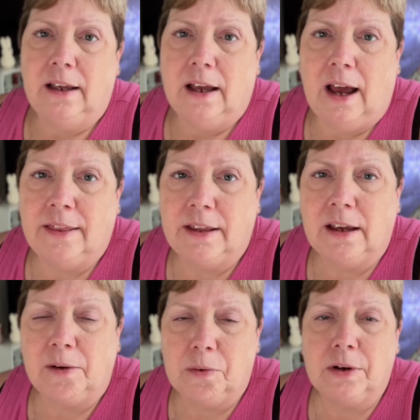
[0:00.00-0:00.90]
I think
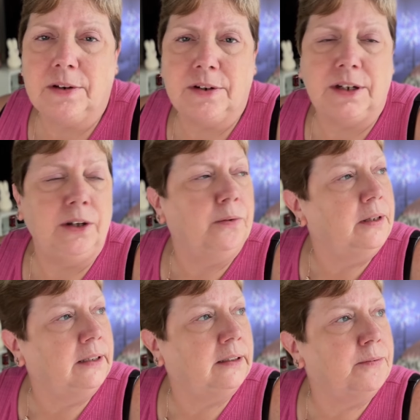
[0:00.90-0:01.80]
I will continue with
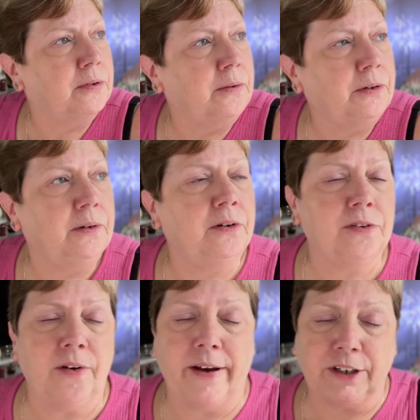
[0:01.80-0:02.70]
this subscription, because
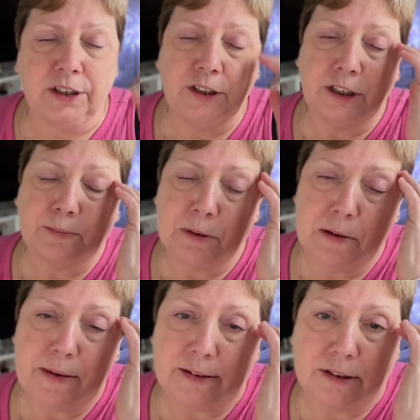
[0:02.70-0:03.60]
they're actually just put a
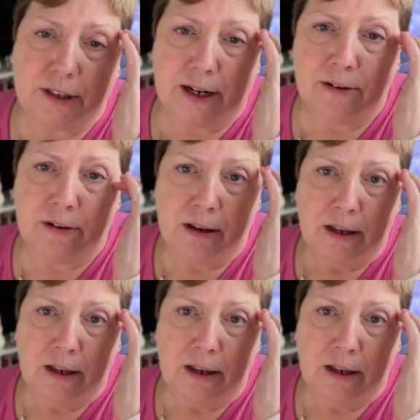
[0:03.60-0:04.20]
message out